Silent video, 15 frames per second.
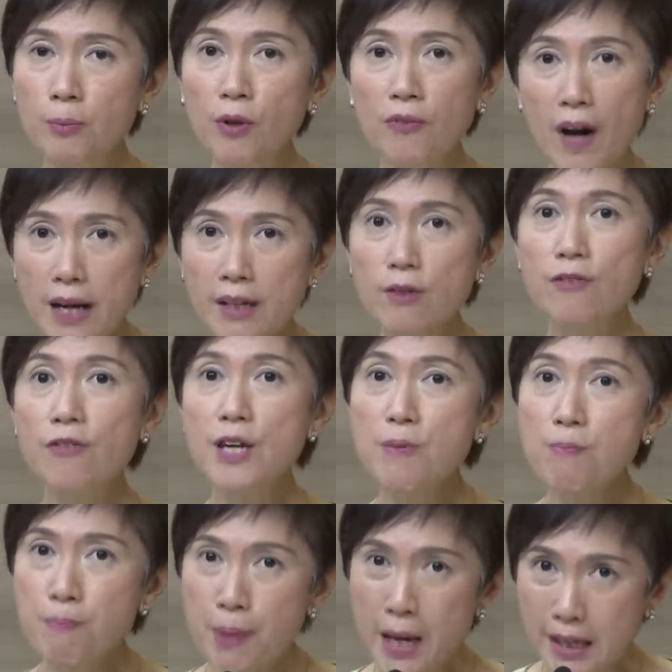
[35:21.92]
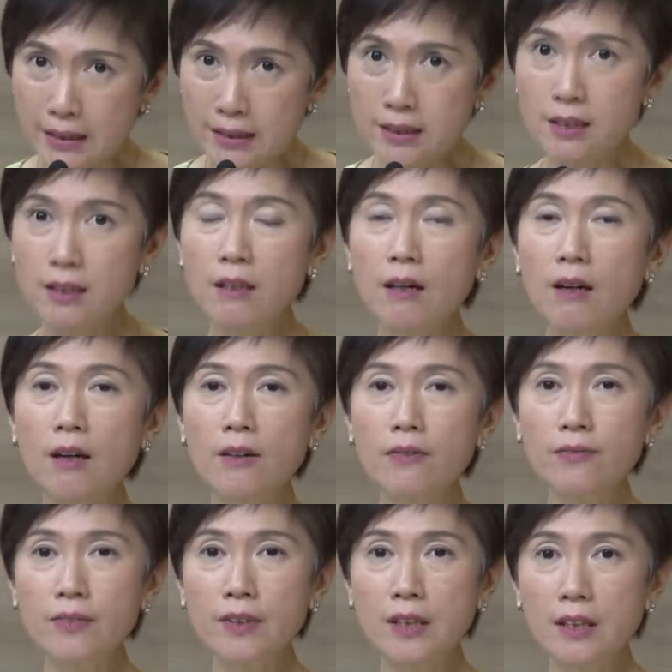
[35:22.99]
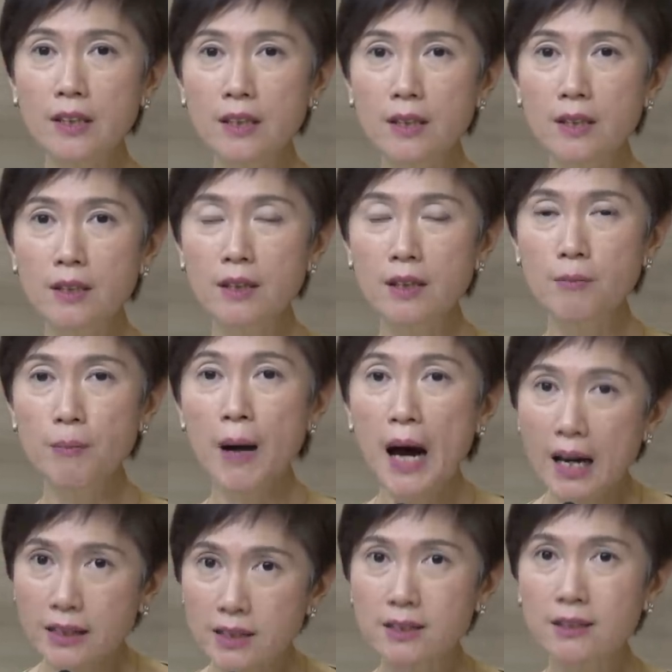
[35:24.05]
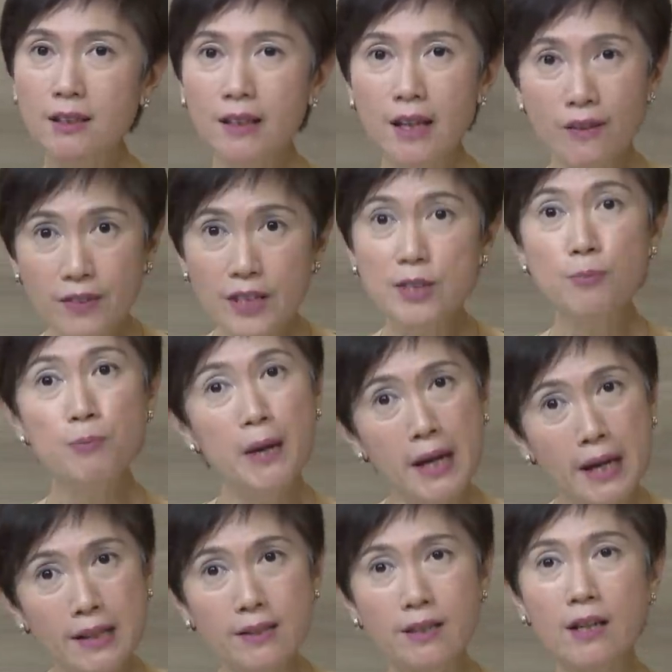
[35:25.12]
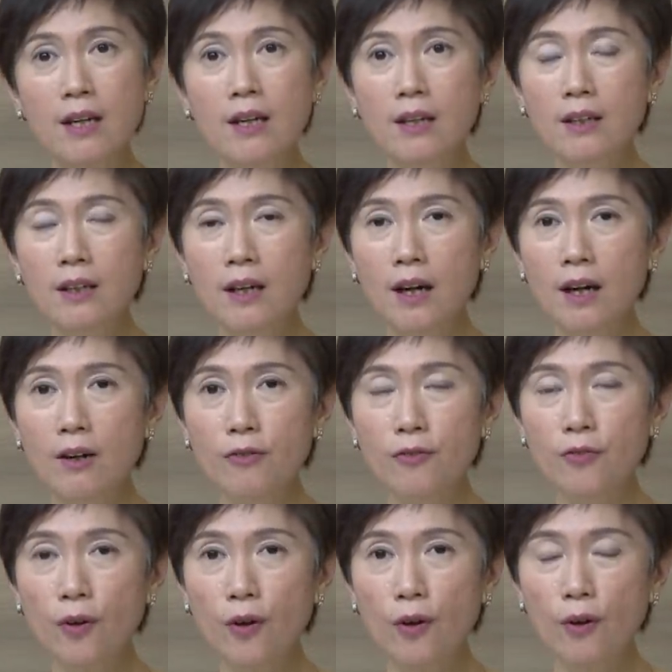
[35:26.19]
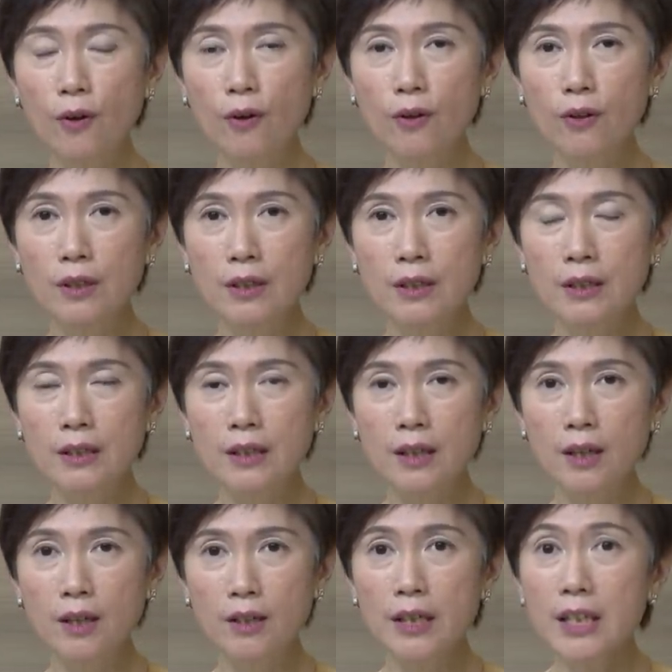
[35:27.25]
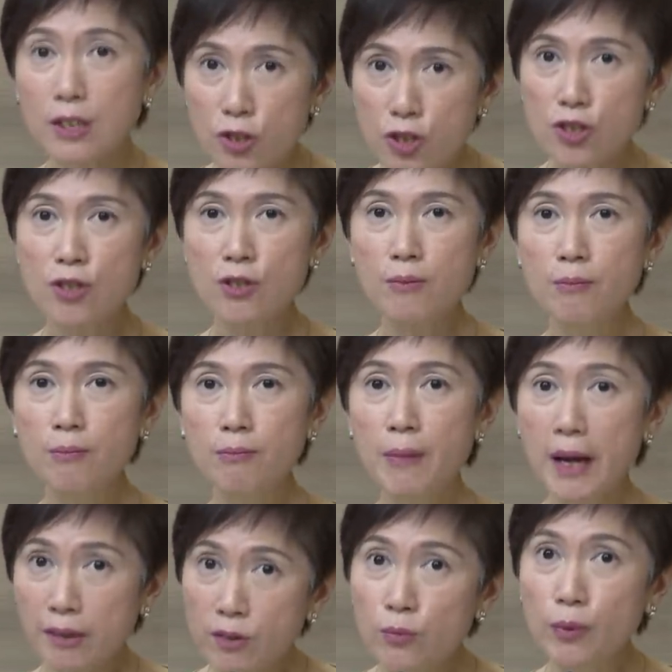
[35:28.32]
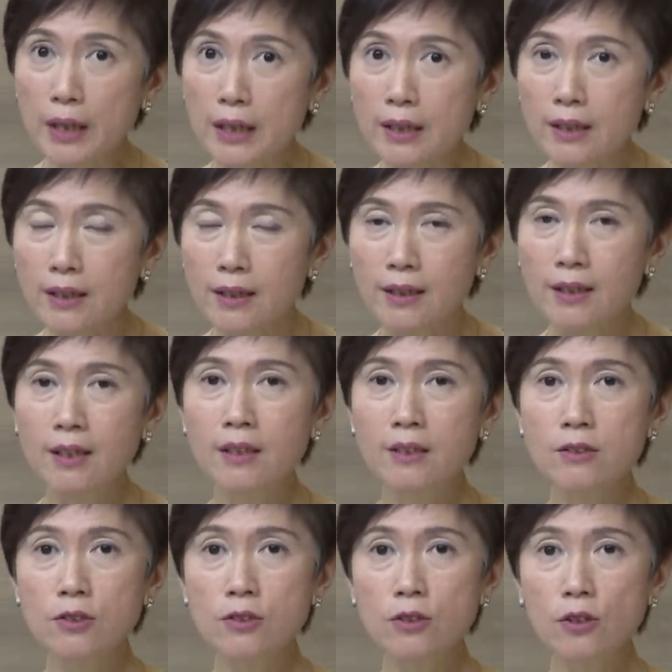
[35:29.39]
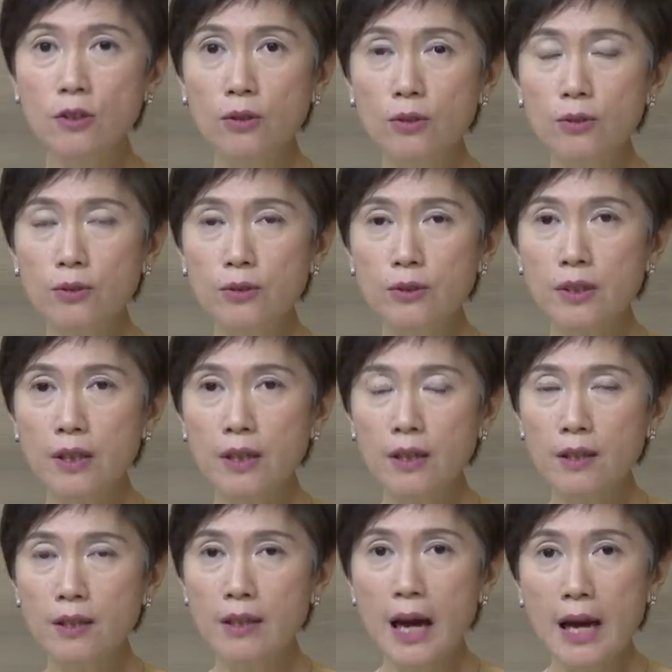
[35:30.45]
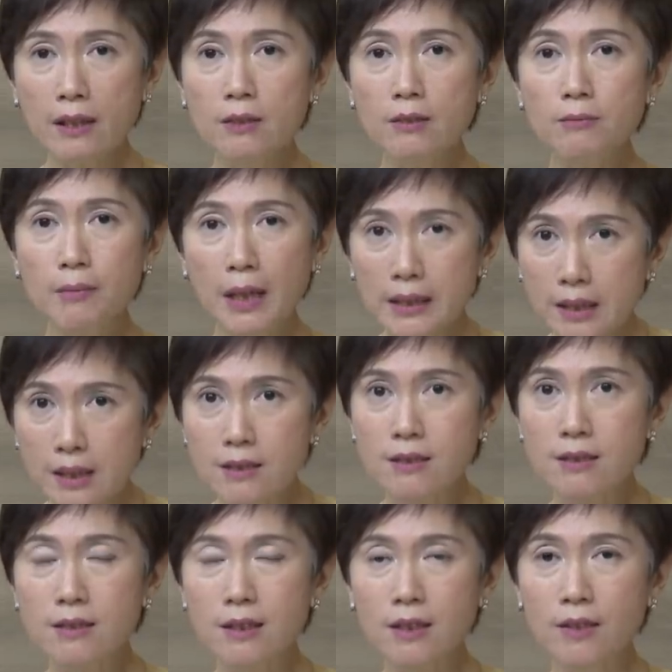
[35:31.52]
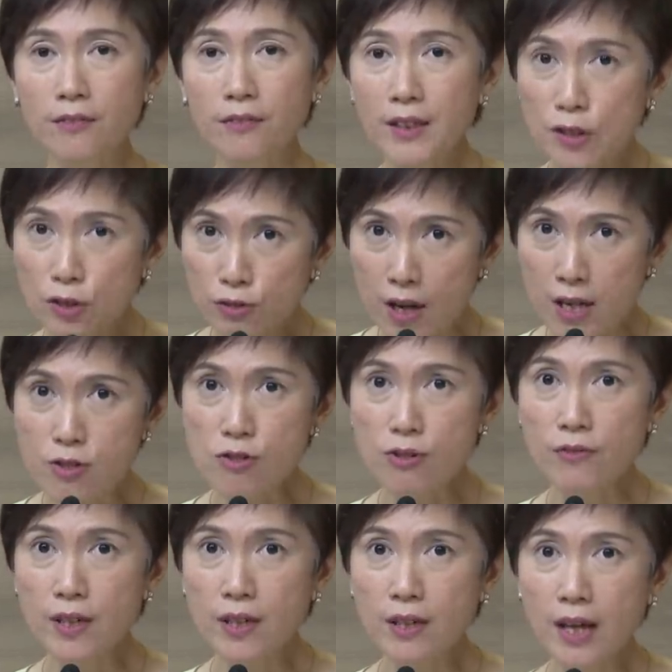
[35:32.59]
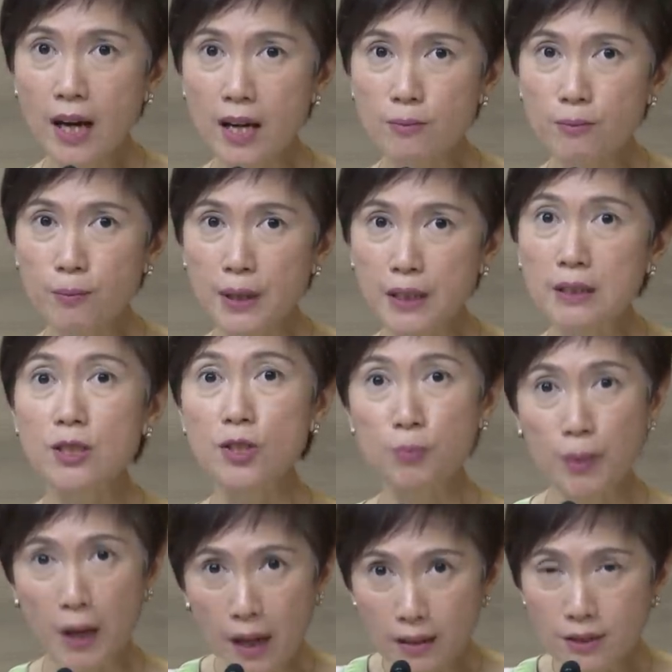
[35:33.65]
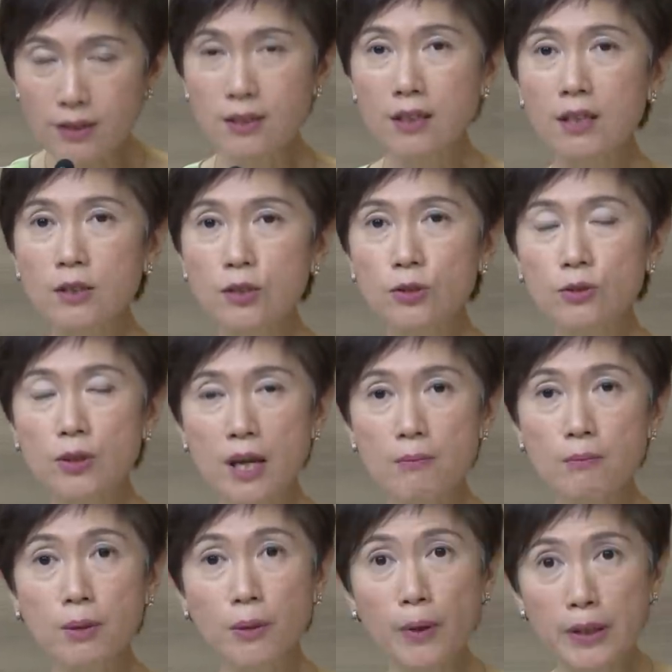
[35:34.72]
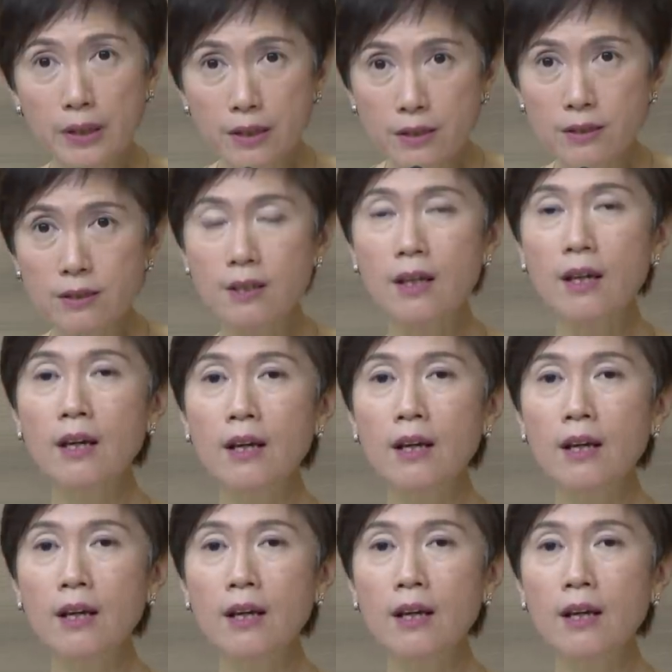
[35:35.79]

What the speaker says: provide a rebate of the past levies paid for each migrant worker. So that monies, the first tranche of it had been disbursed to the employers.